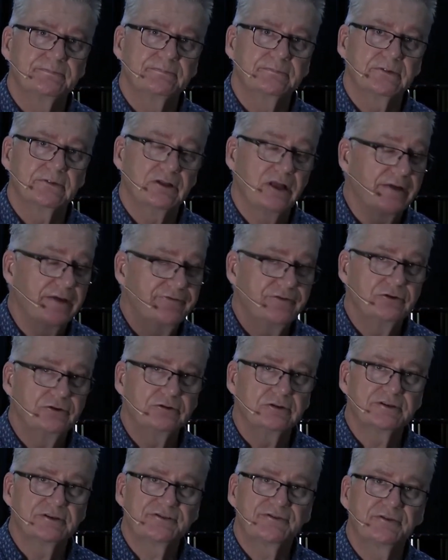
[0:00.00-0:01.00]

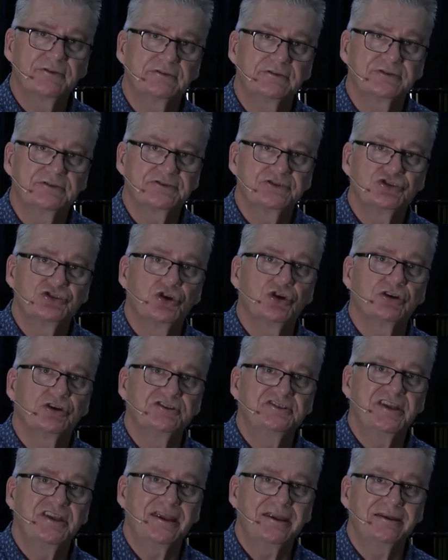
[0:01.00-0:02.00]
John
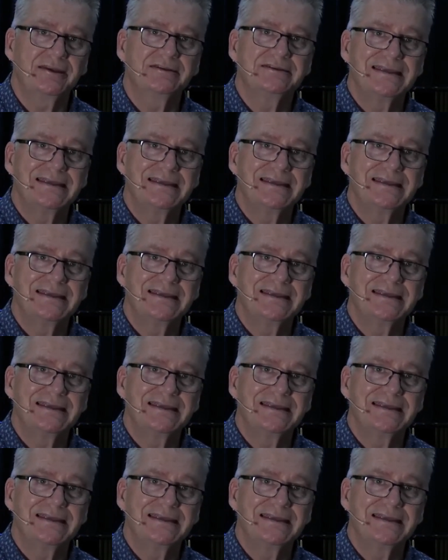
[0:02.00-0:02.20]
10:10.